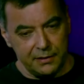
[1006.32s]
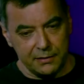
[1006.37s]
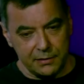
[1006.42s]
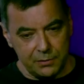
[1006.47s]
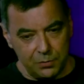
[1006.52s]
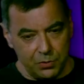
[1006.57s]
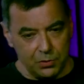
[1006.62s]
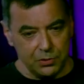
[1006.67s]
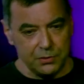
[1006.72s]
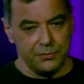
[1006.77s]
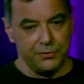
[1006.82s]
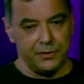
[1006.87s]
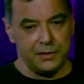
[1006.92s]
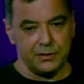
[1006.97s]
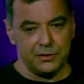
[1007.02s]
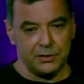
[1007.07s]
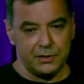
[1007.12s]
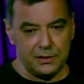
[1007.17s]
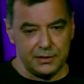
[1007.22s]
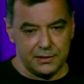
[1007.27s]
a reward
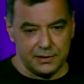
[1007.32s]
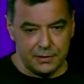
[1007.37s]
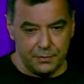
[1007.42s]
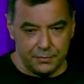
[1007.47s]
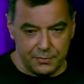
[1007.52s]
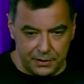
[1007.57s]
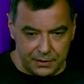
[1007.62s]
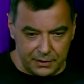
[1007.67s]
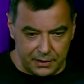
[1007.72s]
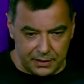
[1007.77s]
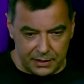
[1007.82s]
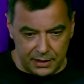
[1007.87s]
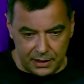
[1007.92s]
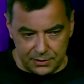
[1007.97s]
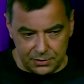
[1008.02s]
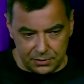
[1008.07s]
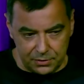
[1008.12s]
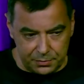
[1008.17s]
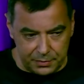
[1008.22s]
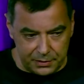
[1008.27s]
function is something that
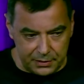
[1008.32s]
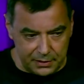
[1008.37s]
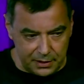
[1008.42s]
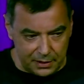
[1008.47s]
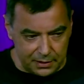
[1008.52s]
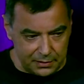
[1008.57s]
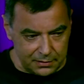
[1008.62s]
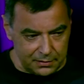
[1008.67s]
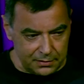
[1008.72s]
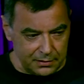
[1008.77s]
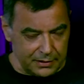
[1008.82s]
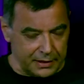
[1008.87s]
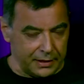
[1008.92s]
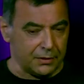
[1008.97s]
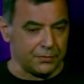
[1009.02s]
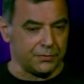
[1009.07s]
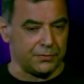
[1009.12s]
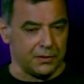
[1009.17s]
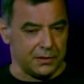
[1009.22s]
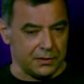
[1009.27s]
has to be done
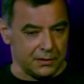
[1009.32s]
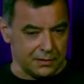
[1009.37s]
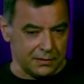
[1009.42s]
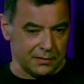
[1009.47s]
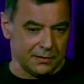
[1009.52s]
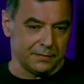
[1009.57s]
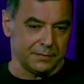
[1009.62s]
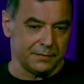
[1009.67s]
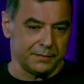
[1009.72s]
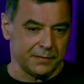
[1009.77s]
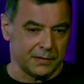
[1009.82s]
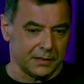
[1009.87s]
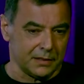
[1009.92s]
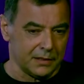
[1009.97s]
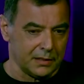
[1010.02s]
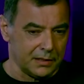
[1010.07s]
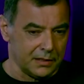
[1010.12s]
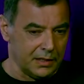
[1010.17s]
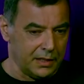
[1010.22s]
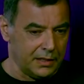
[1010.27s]
carefully.
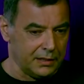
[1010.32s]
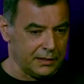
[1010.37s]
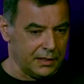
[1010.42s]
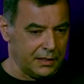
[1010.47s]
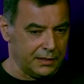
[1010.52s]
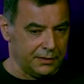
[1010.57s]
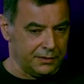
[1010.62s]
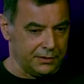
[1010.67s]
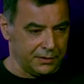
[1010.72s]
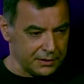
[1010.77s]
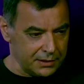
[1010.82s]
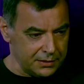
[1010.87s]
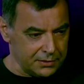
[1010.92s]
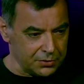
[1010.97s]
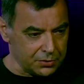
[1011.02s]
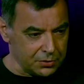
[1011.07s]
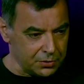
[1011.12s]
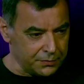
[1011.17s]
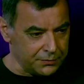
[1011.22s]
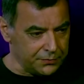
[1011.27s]
And, and there
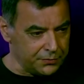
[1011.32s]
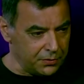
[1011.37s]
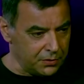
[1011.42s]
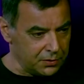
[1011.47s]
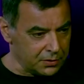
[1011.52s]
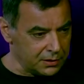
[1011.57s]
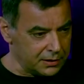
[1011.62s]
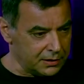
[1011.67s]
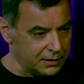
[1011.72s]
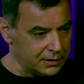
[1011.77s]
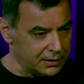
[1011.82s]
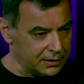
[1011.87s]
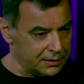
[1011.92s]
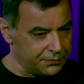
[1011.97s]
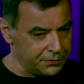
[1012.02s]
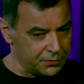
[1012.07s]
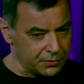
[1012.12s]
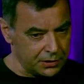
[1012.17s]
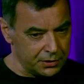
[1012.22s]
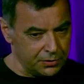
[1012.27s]
is room for, uh, uh
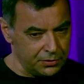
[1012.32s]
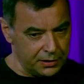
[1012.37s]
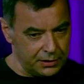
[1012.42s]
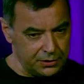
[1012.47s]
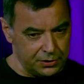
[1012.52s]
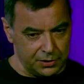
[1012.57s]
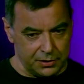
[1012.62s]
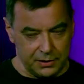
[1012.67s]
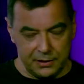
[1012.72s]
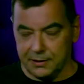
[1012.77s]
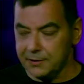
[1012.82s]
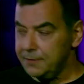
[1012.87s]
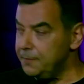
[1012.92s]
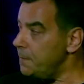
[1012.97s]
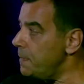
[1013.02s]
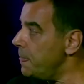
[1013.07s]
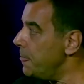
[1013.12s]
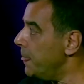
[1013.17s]
for regulation here.